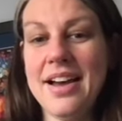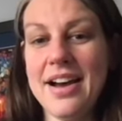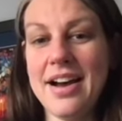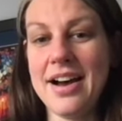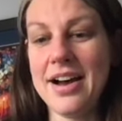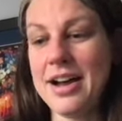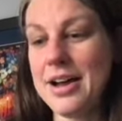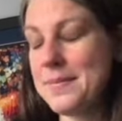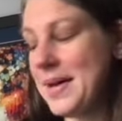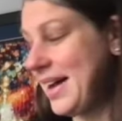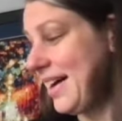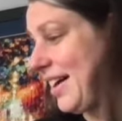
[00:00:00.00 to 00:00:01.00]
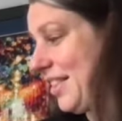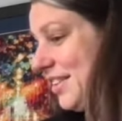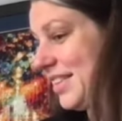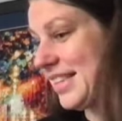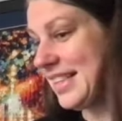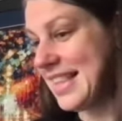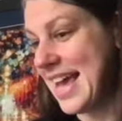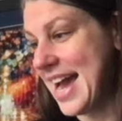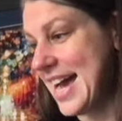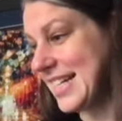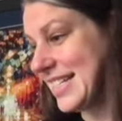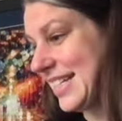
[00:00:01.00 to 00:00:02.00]
Other than
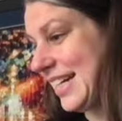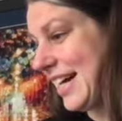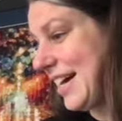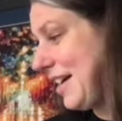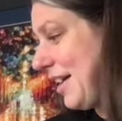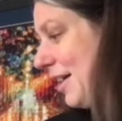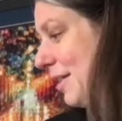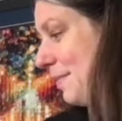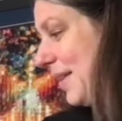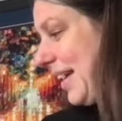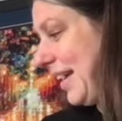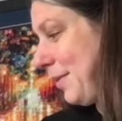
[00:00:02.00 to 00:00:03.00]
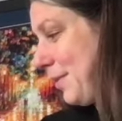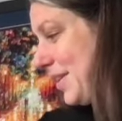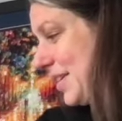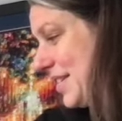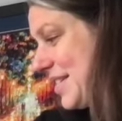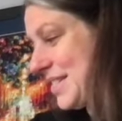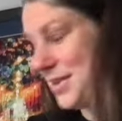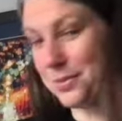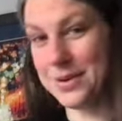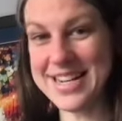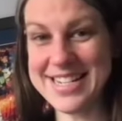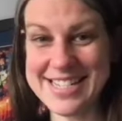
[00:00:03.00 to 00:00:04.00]
that, it was
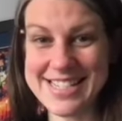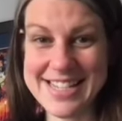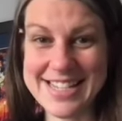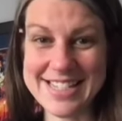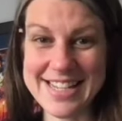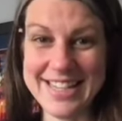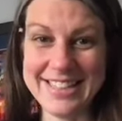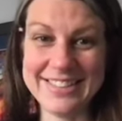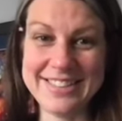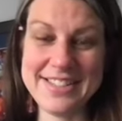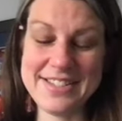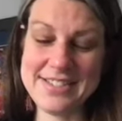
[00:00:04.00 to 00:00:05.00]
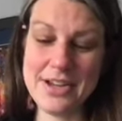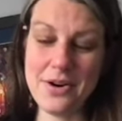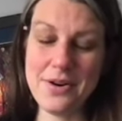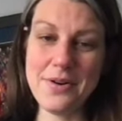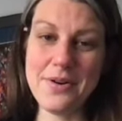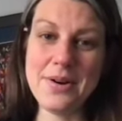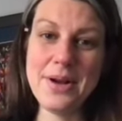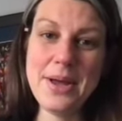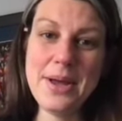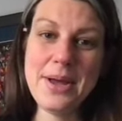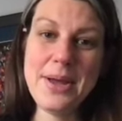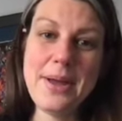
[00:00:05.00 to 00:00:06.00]
race season. So
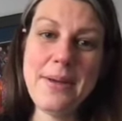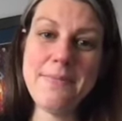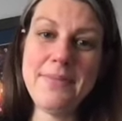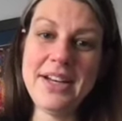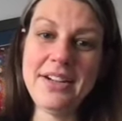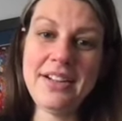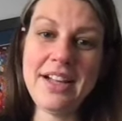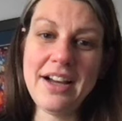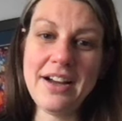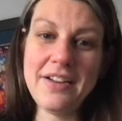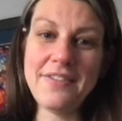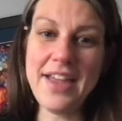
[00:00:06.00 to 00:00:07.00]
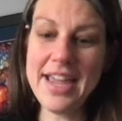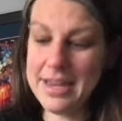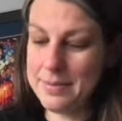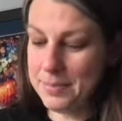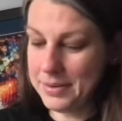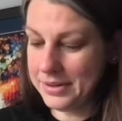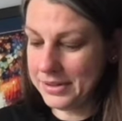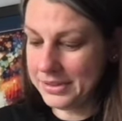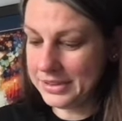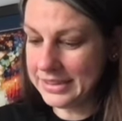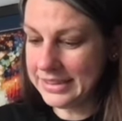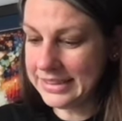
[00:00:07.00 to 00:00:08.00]
middle of
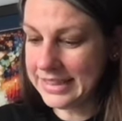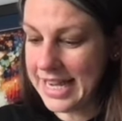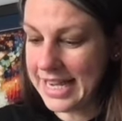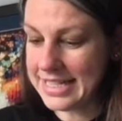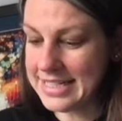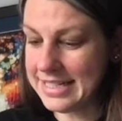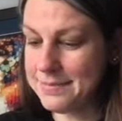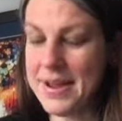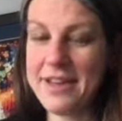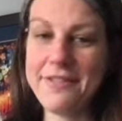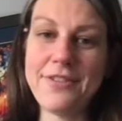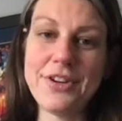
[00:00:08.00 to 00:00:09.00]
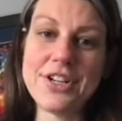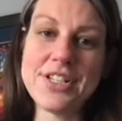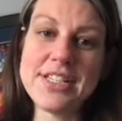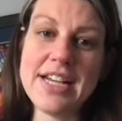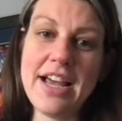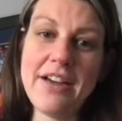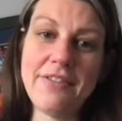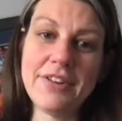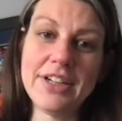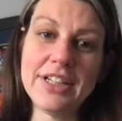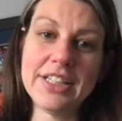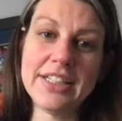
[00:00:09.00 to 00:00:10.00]
April, I did my first
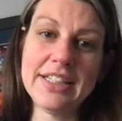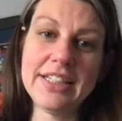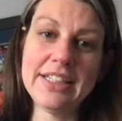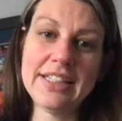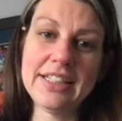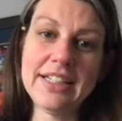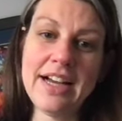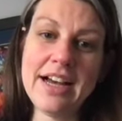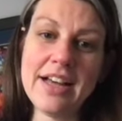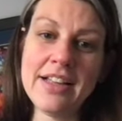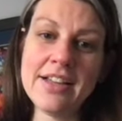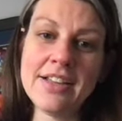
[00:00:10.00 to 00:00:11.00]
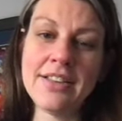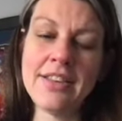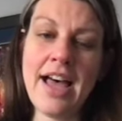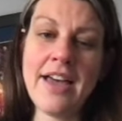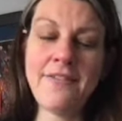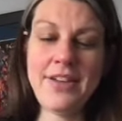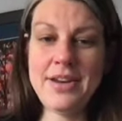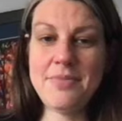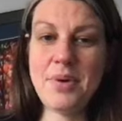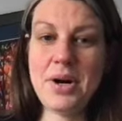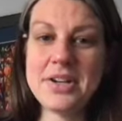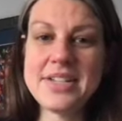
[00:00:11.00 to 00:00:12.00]
ever live
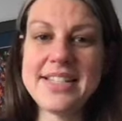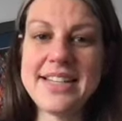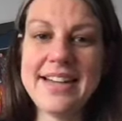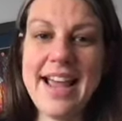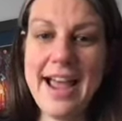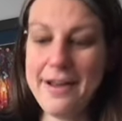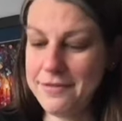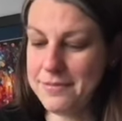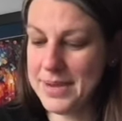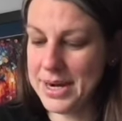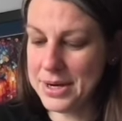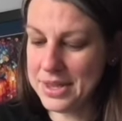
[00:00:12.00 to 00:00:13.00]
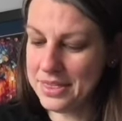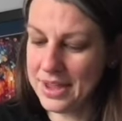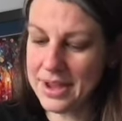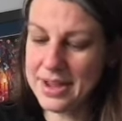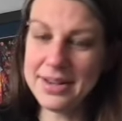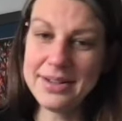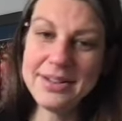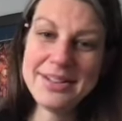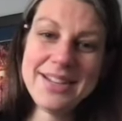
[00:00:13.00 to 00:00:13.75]
in-person half marathon.